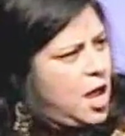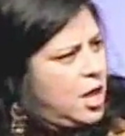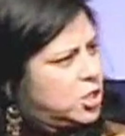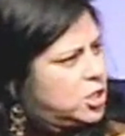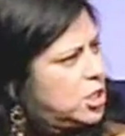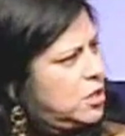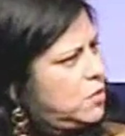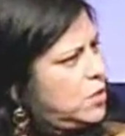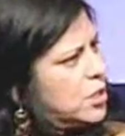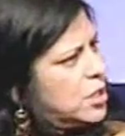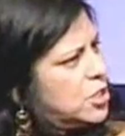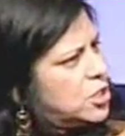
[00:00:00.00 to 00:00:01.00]
And she
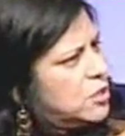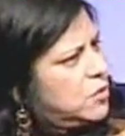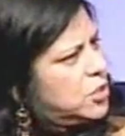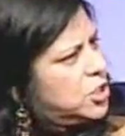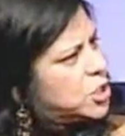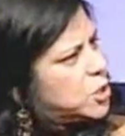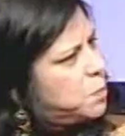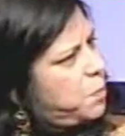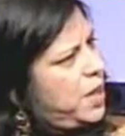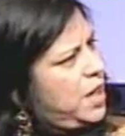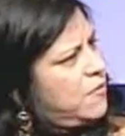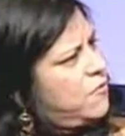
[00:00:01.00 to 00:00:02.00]
would just
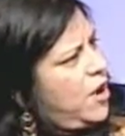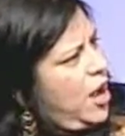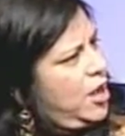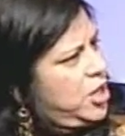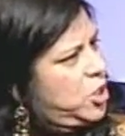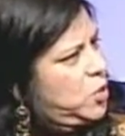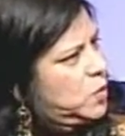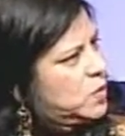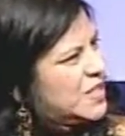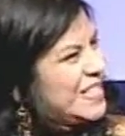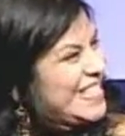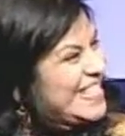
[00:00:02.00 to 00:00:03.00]
speak volumes.